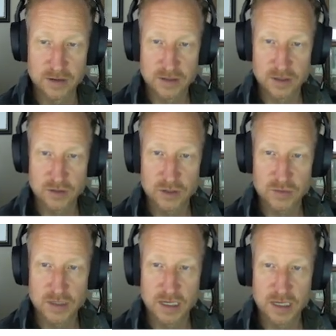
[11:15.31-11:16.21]
So
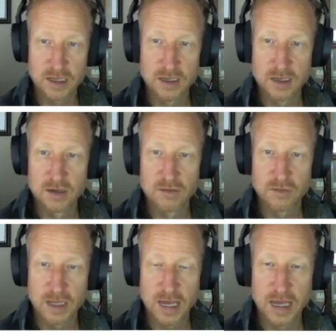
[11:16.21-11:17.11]
tree
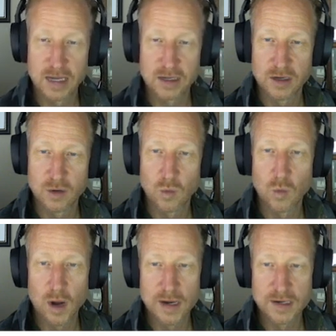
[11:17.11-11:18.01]
flag
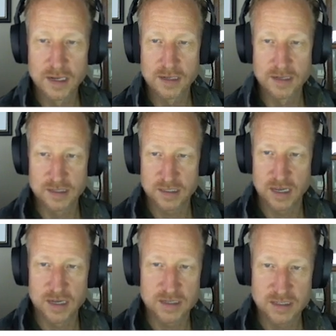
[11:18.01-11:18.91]
1 in this
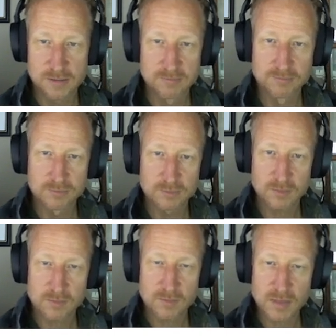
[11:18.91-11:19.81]
case.
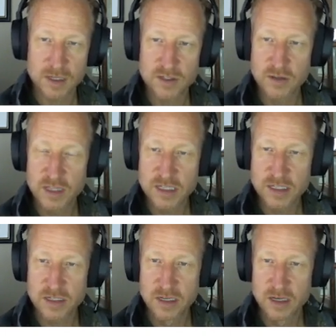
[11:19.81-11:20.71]
So this